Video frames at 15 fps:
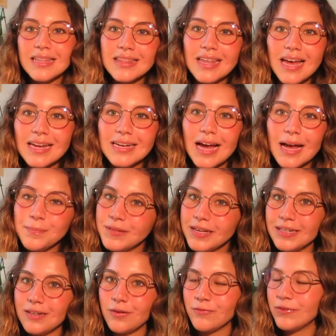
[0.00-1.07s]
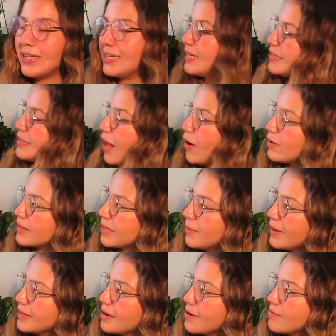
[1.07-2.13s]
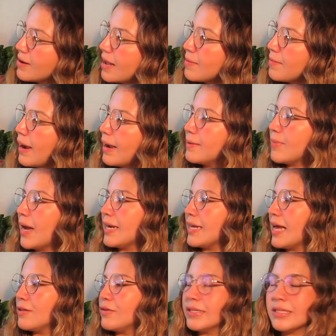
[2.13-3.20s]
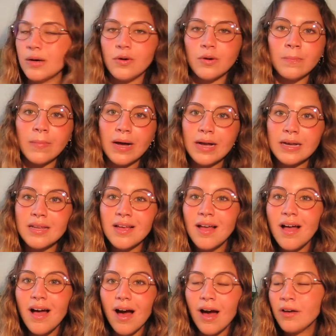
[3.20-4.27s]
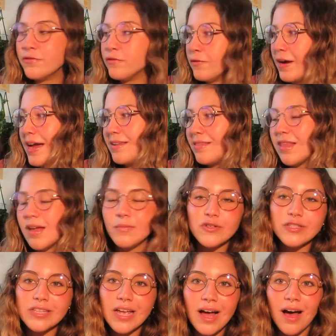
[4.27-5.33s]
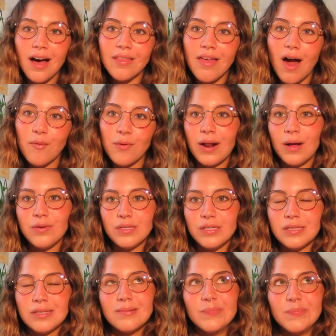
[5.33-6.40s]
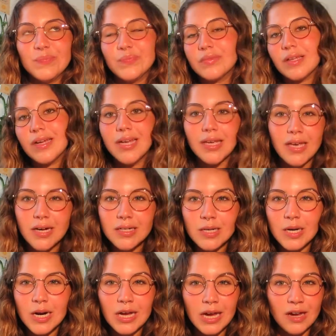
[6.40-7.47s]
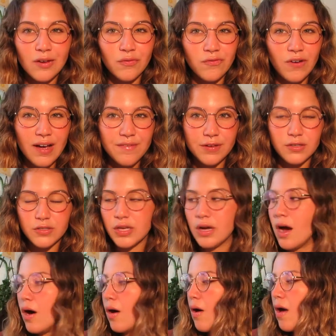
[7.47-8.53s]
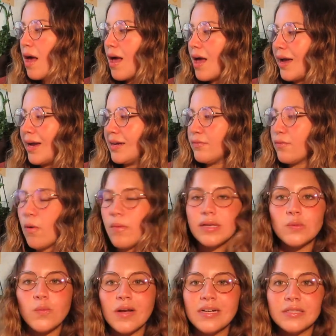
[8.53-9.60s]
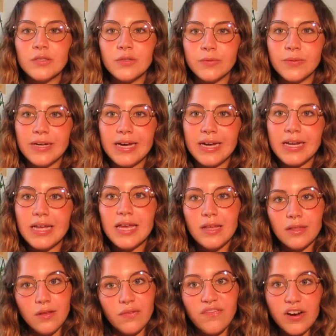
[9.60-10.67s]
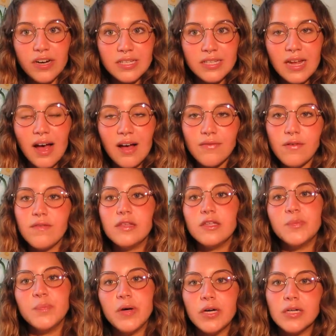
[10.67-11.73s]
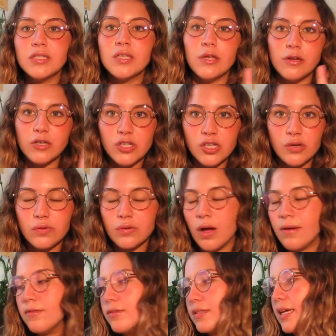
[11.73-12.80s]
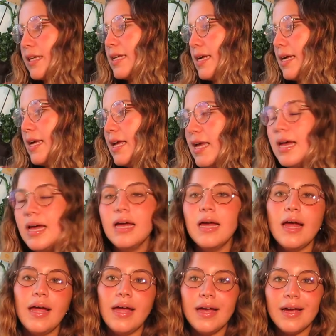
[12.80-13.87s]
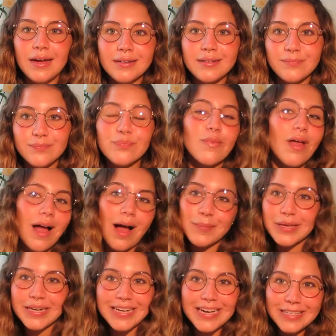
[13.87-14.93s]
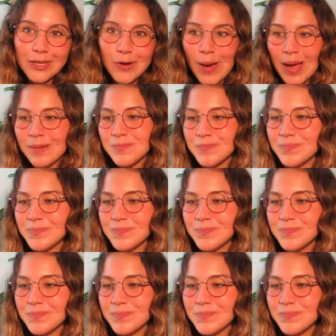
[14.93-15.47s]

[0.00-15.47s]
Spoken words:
Then I plan on reading La Última Niebla by Maria Luisa Bombal. I've read La Mortajada when I was younger, like 5 years ago, and I've always wanted to read the first half of this book, so there's two novels in it, and I'm gonna get to it.